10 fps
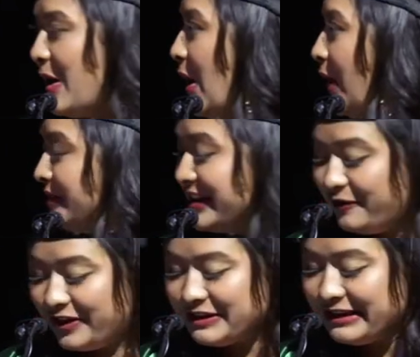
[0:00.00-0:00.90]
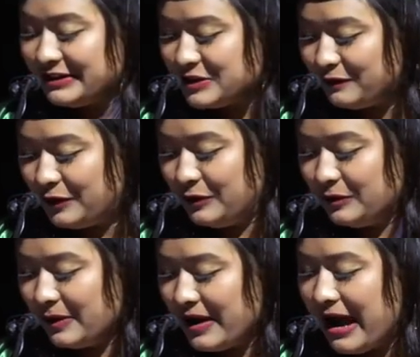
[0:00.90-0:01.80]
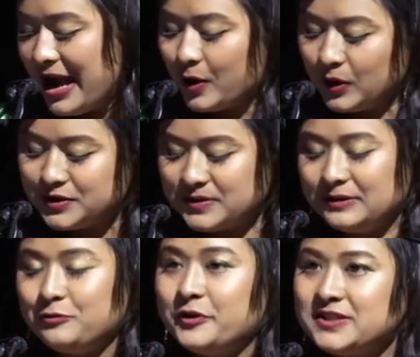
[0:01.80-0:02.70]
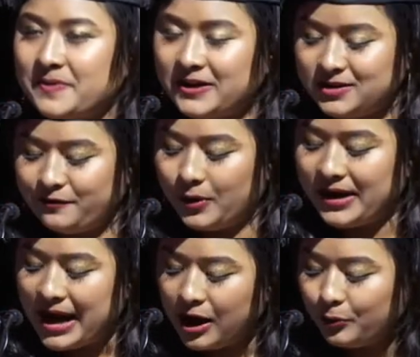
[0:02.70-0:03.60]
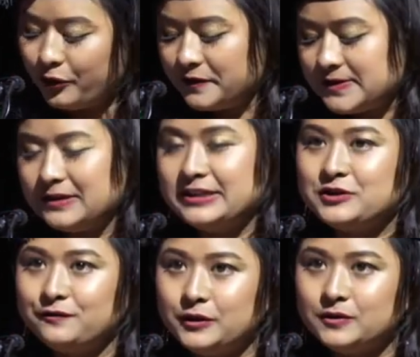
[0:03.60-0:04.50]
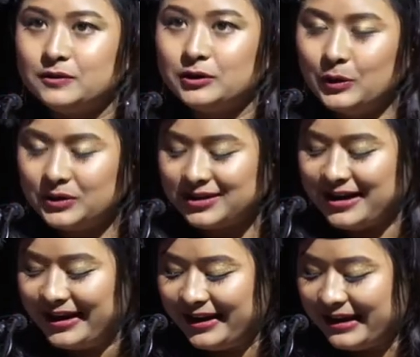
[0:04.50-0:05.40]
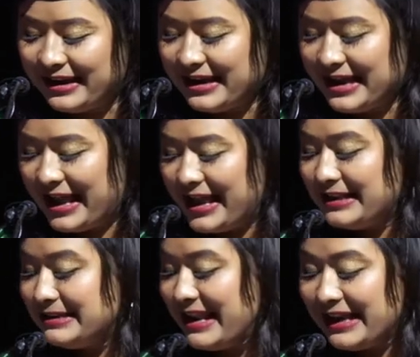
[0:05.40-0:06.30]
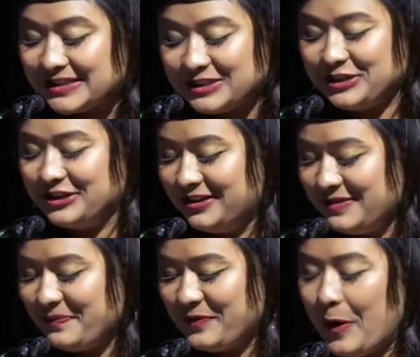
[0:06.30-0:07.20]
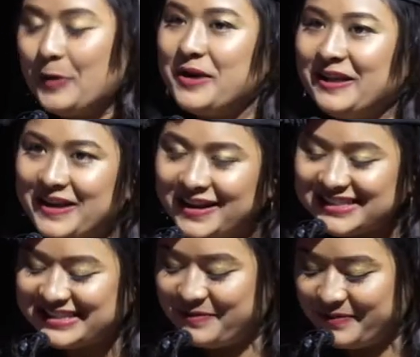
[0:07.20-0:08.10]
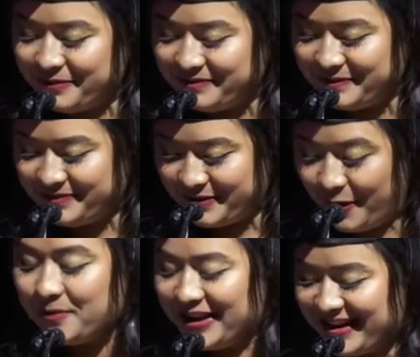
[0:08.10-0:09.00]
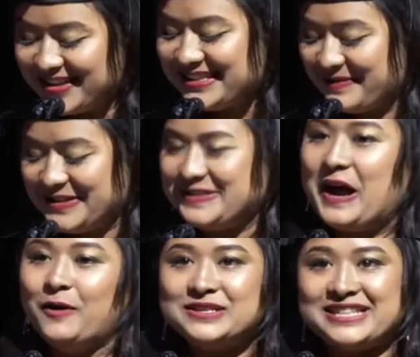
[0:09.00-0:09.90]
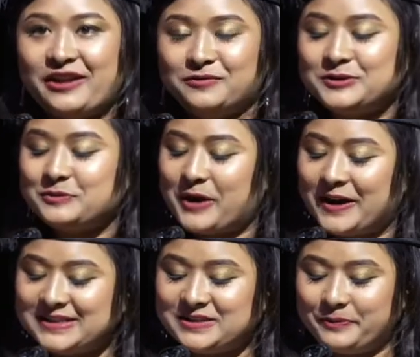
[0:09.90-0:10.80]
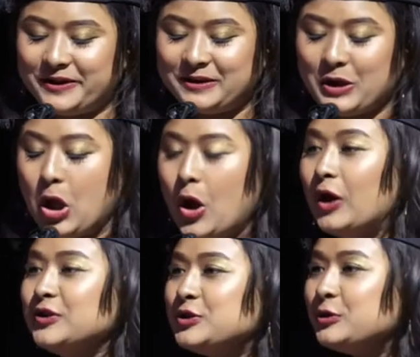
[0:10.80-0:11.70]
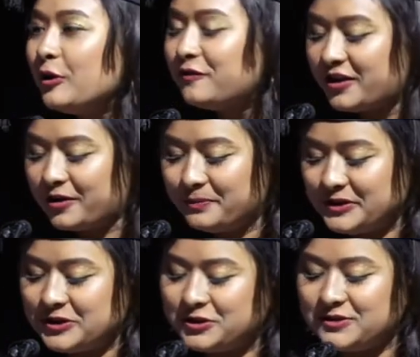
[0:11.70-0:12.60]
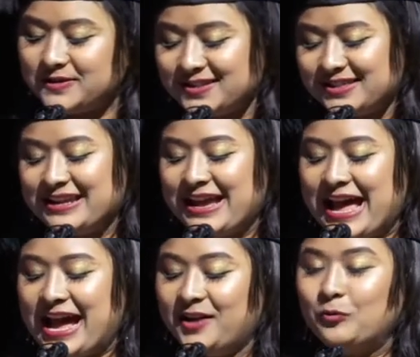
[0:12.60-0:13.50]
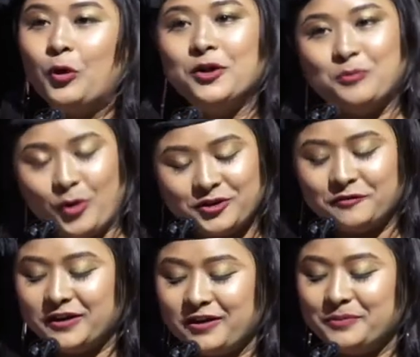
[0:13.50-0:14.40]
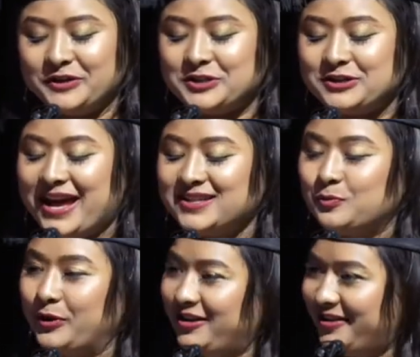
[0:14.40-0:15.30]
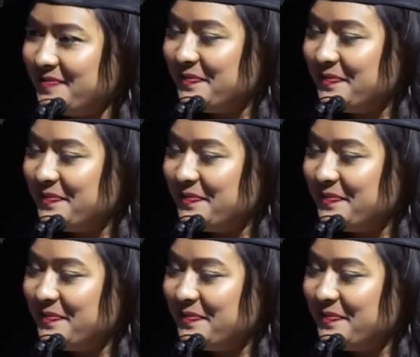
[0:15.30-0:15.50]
On giving the interview, I got to see the perspective on how professional interview looked like. And next year, on my last sem- on my last semester, I was able to participate on two of the competitions and won both of the competition as winner.